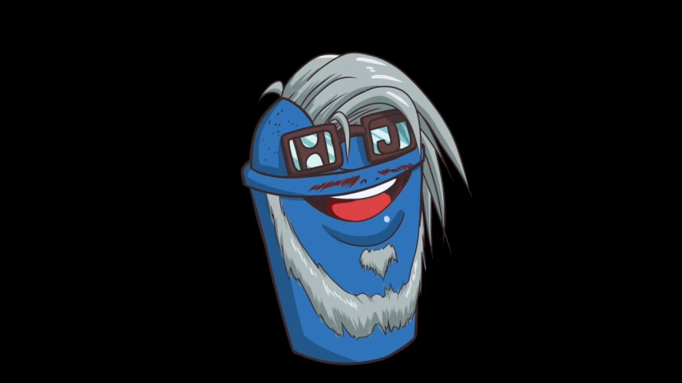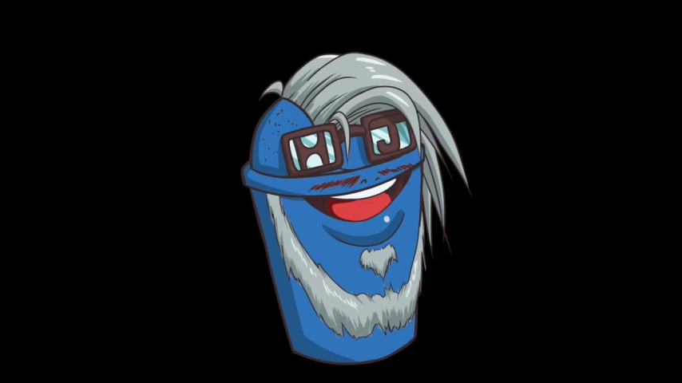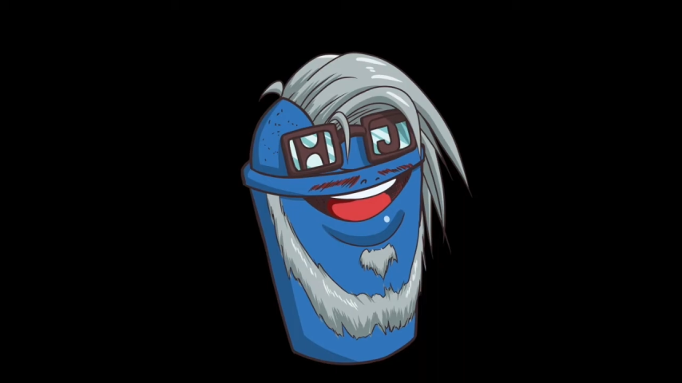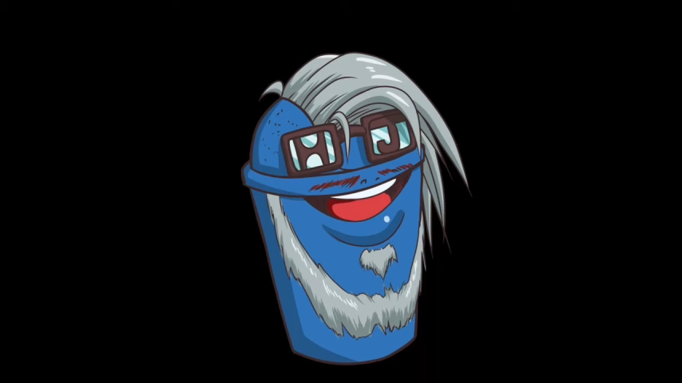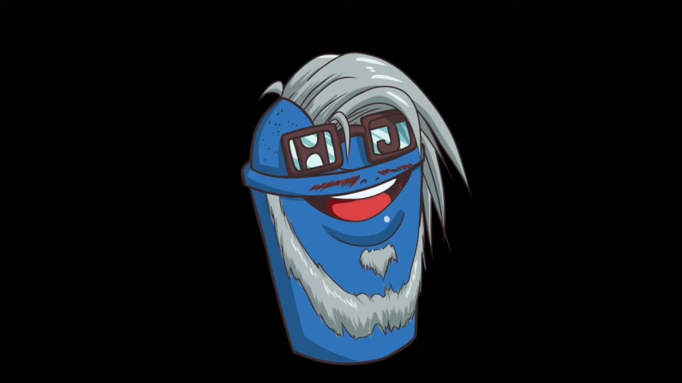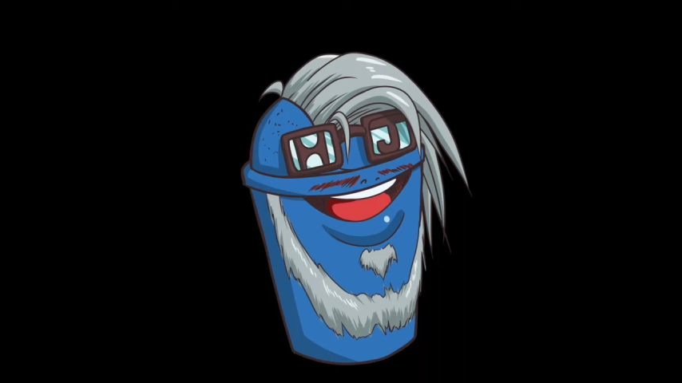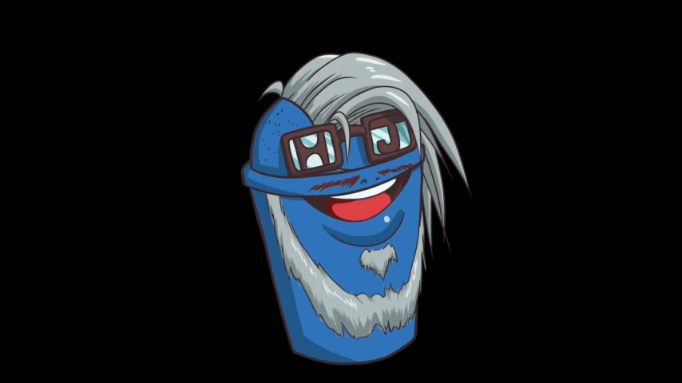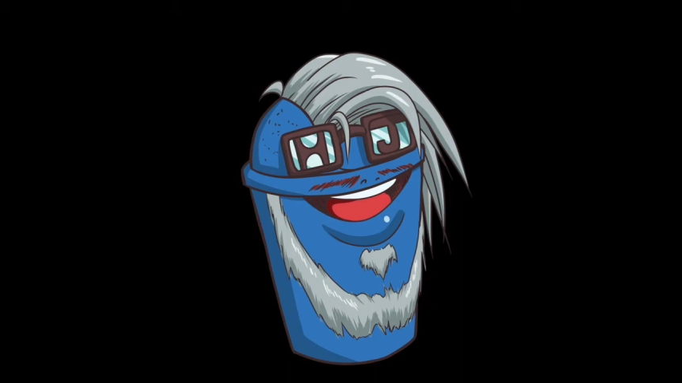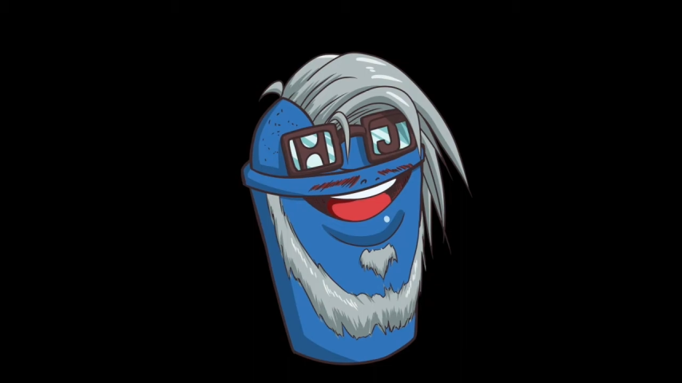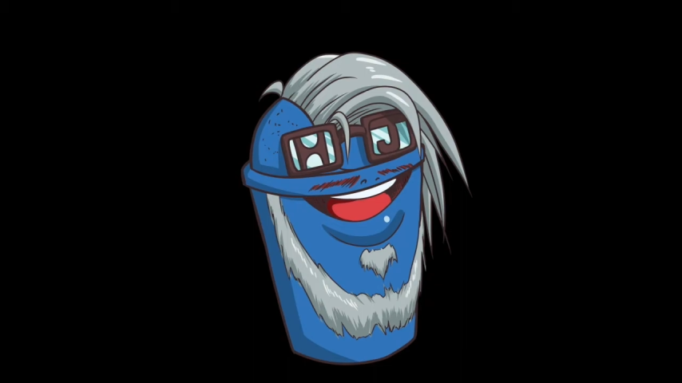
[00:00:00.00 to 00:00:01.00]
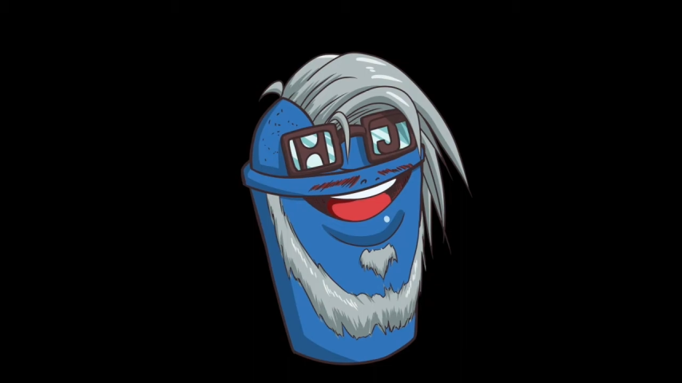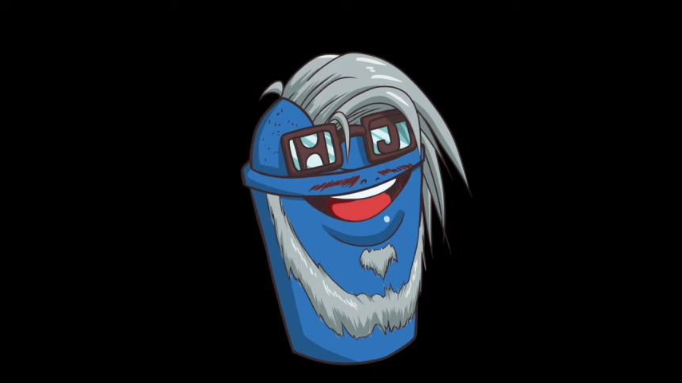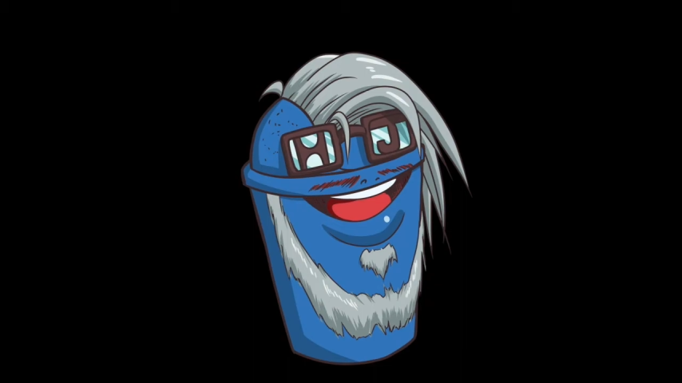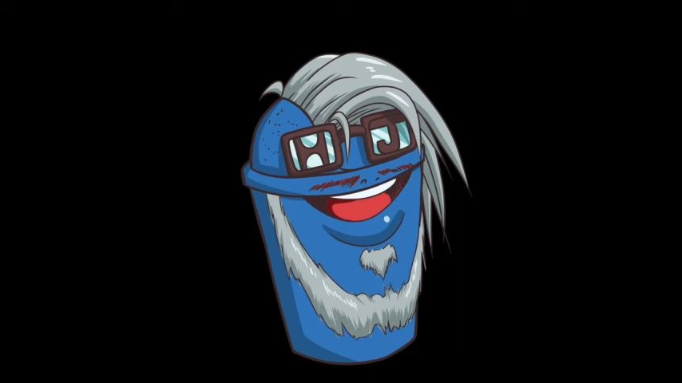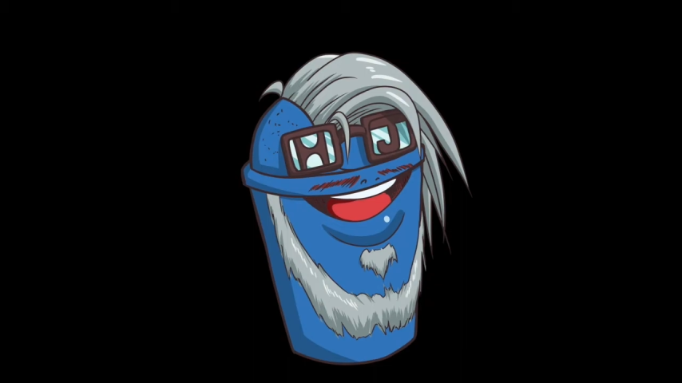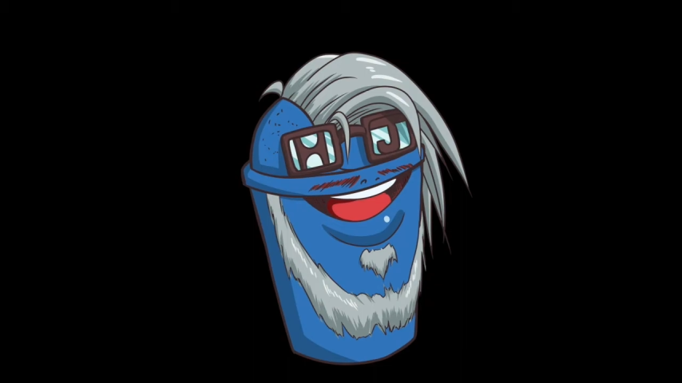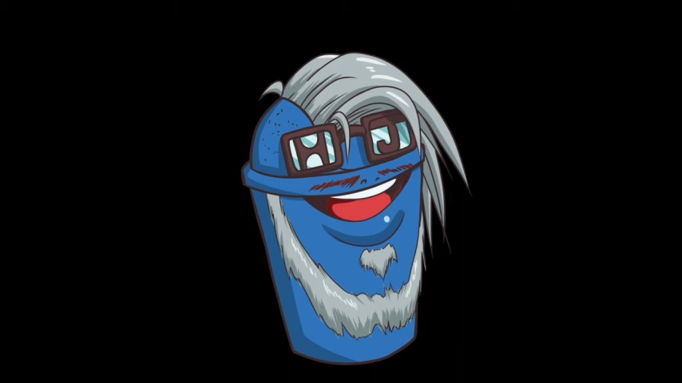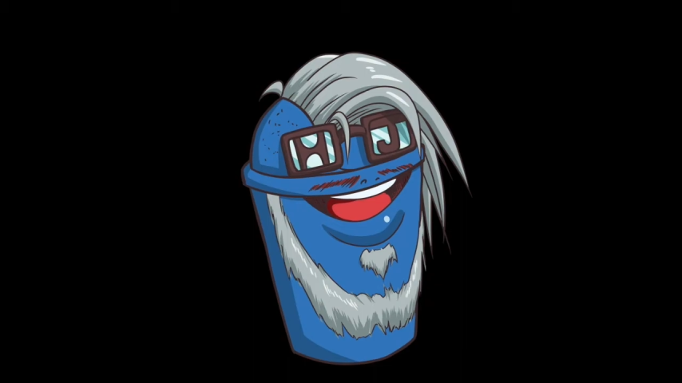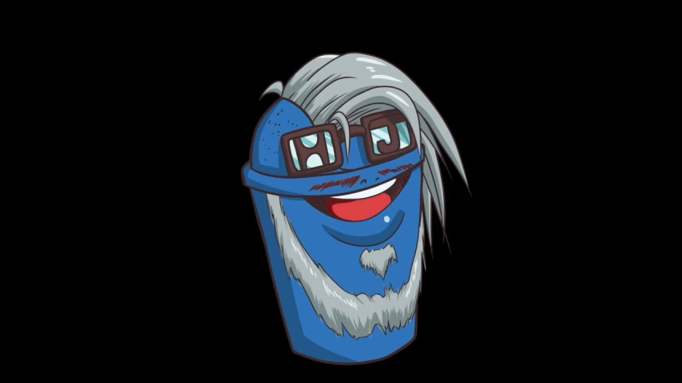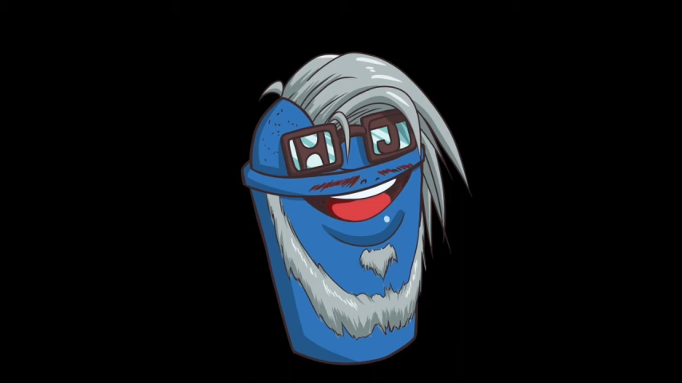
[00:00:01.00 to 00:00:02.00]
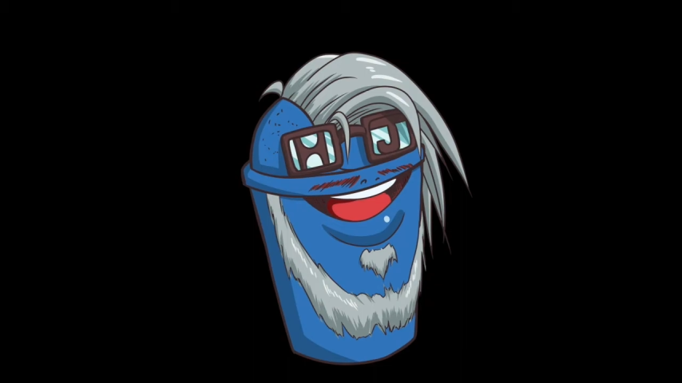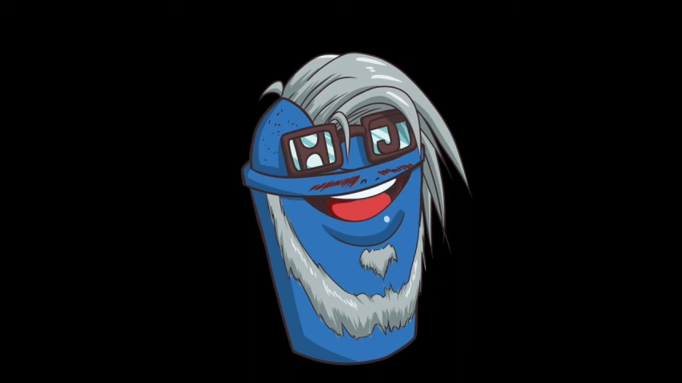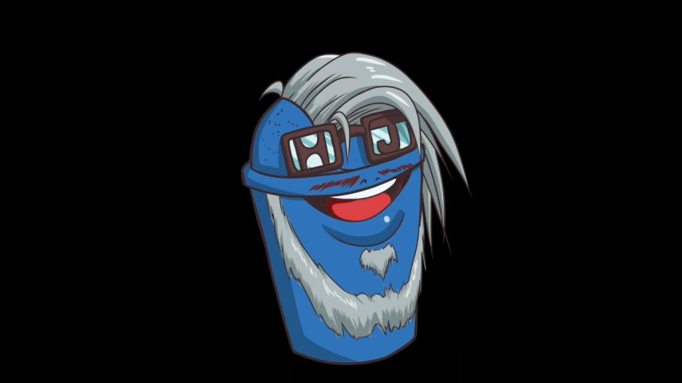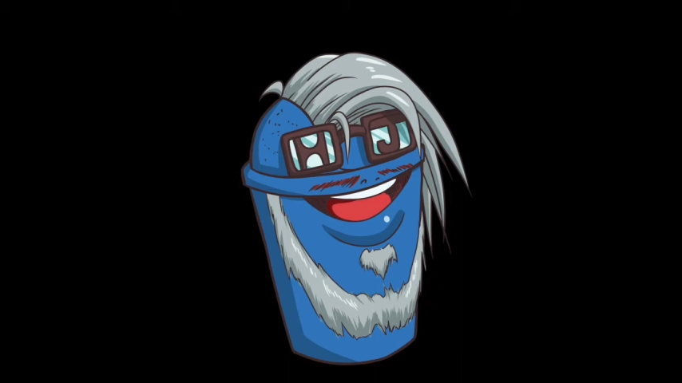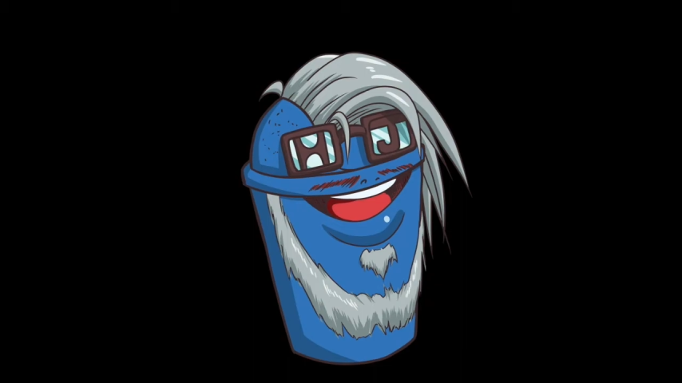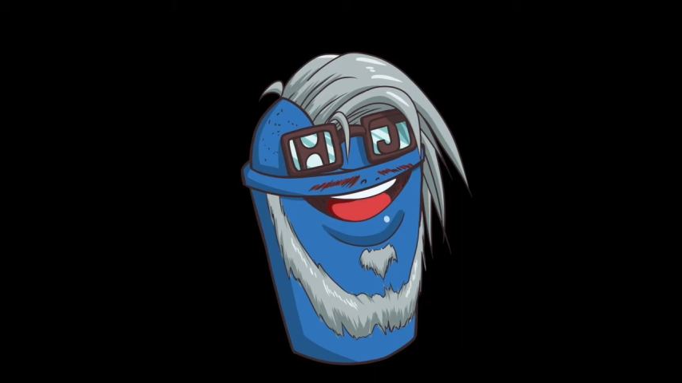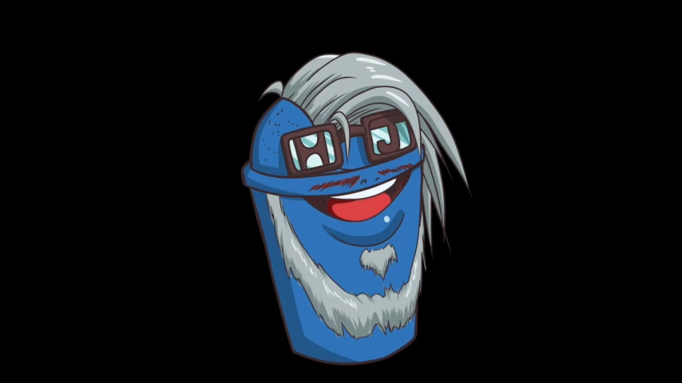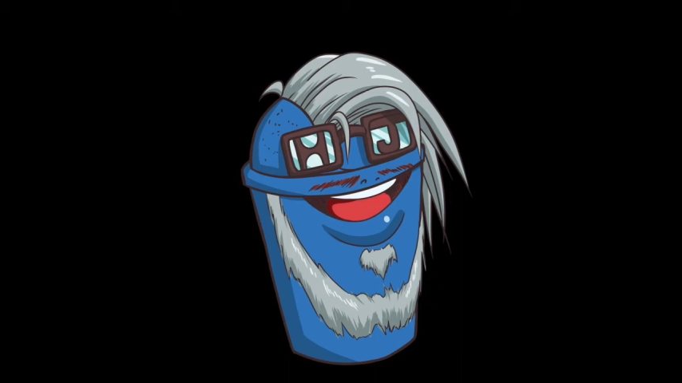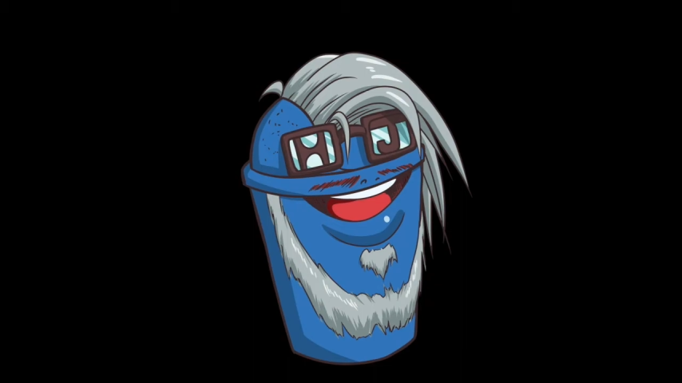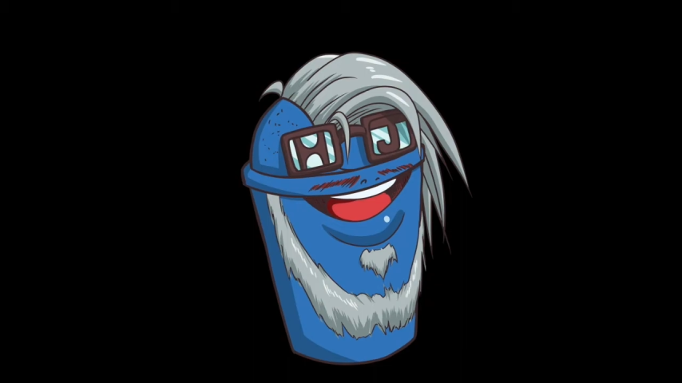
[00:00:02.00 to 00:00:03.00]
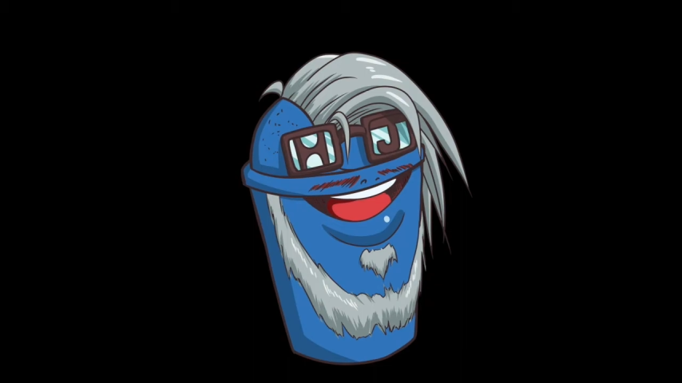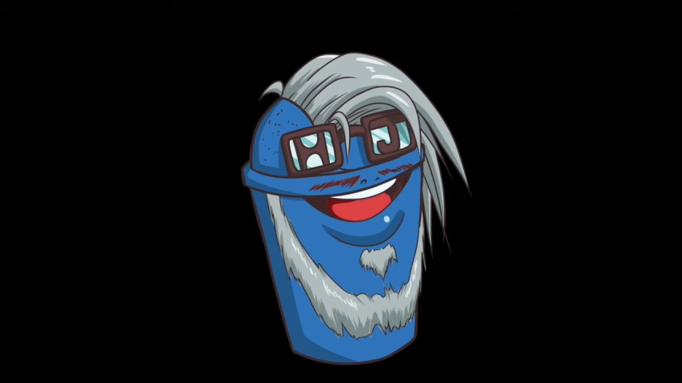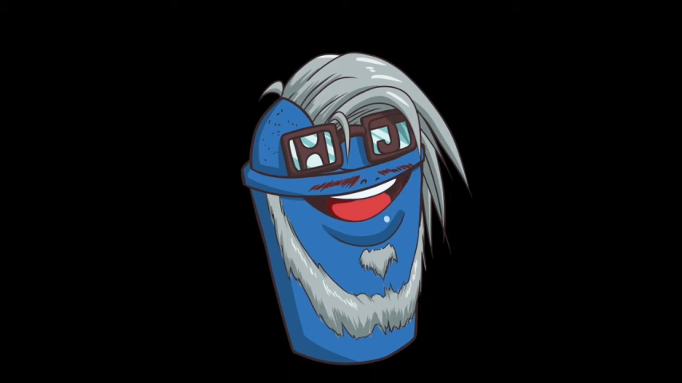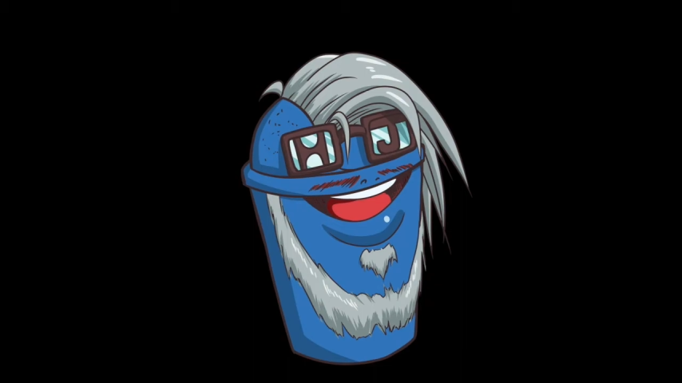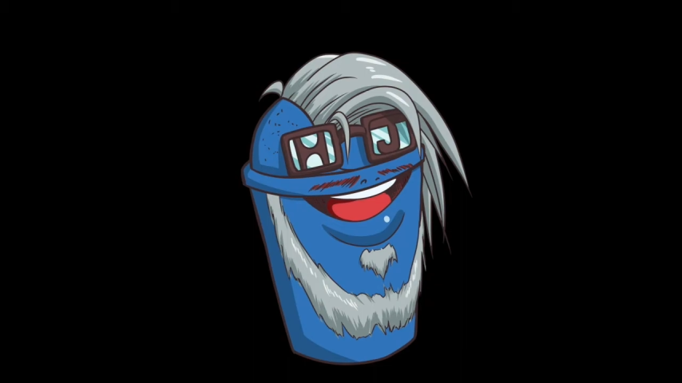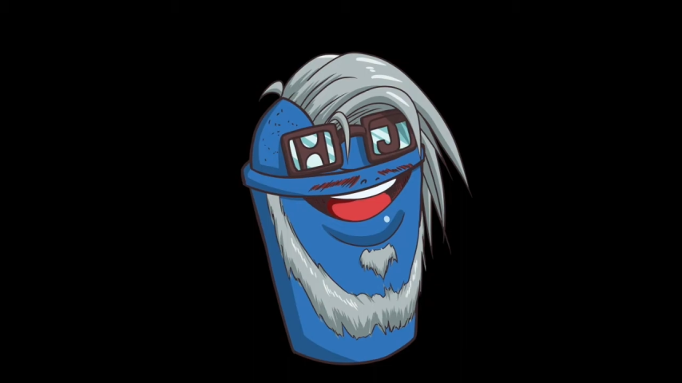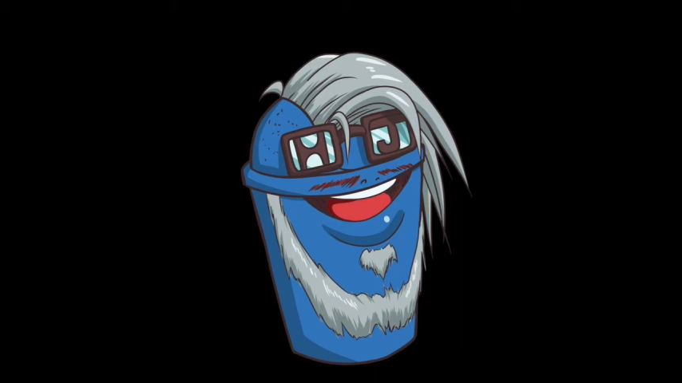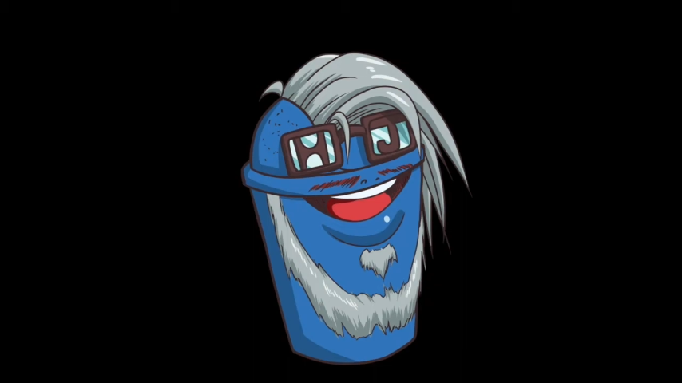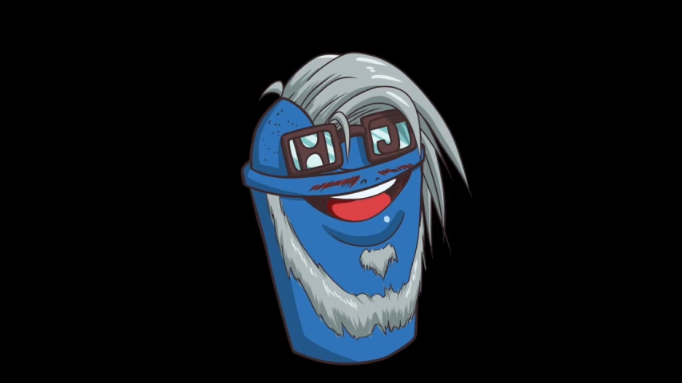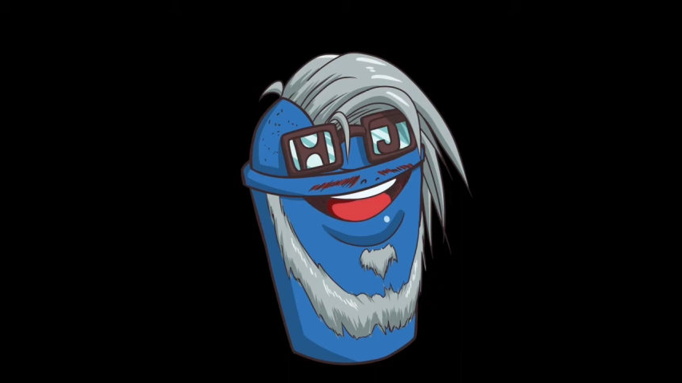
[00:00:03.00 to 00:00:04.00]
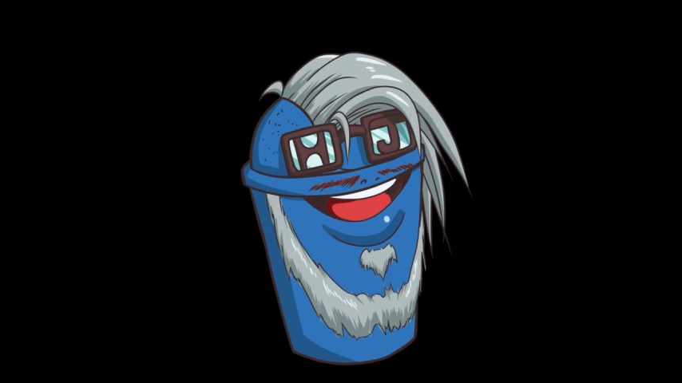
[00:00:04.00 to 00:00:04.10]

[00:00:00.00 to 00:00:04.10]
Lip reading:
No face is visible, so there are no lips to read.